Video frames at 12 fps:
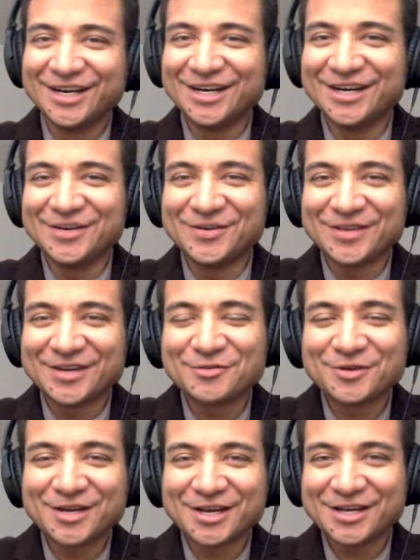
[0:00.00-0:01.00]
I know that
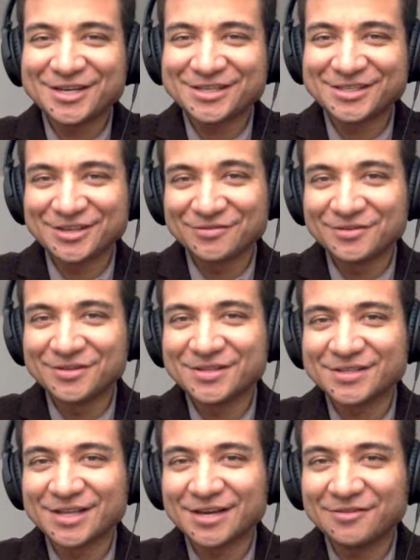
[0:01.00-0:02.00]
when I discovered
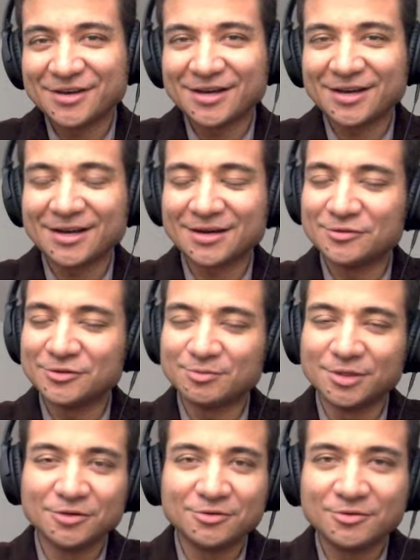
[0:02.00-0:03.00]
this life hack, I was
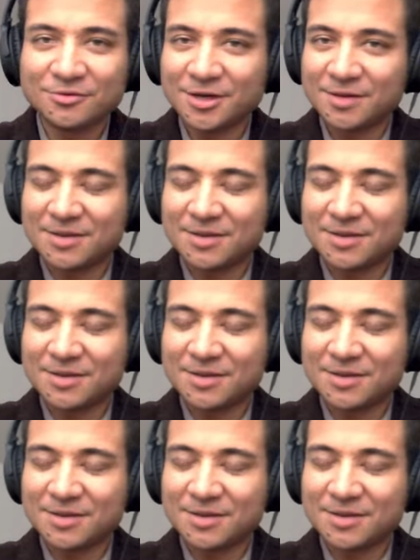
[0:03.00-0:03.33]
blown away.